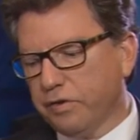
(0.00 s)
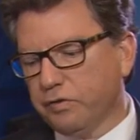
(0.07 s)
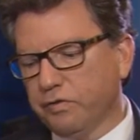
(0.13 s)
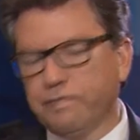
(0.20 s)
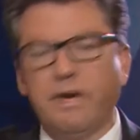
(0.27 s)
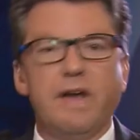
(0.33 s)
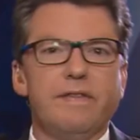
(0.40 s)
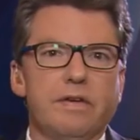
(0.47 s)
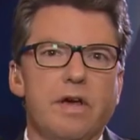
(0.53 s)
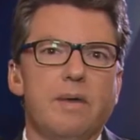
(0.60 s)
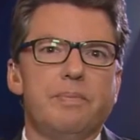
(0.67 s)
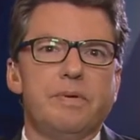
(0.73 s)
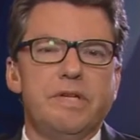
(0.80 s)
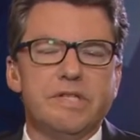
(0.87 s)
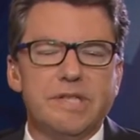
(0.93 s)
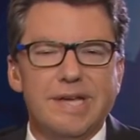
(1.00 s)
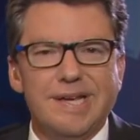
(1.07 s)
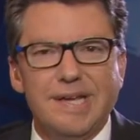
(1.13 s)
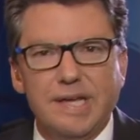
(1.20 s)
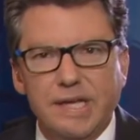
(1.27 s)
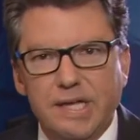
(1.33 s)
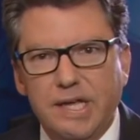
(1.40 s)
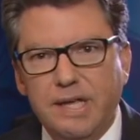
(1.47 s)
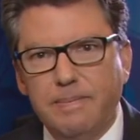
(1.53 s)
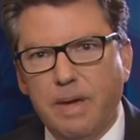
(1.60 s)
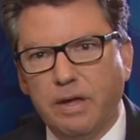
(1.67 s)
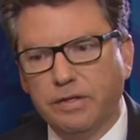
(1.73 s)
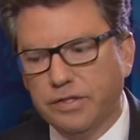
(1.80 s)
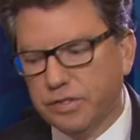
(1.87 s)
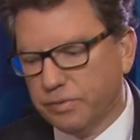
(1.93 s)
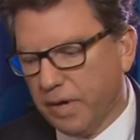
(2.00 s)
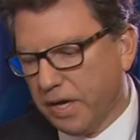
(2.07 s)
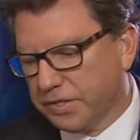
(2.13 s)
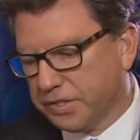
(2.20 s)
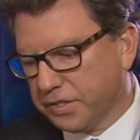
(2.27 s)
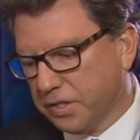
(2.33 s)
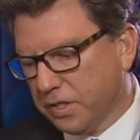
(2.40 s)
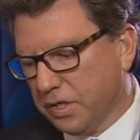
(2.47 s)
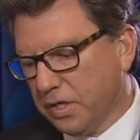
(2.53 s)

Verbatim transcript: You'll find the company's email address